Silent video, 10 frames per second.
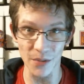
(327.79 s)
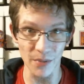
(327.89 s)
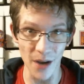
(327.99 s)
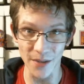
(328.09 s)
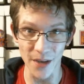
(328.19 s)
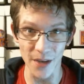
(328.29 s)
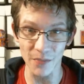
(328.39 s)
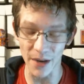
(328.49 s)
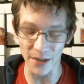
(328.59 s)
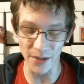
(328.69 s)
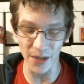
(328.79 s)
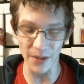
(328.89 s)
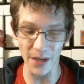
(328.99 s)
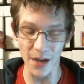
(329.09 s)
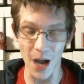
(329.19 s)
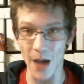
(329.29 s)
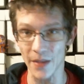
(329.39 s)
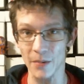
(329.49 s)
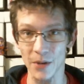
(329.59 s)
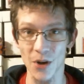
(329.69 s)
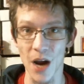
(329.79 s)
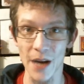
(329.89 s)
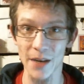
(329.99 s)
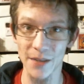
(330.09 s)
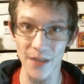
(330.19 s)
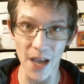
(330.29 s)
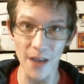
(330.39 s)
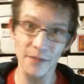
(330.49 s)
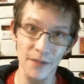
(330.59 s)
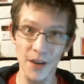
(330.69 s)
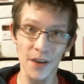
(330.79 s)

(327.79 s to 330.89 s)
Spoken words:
the process by stealing a guy they were trying to save.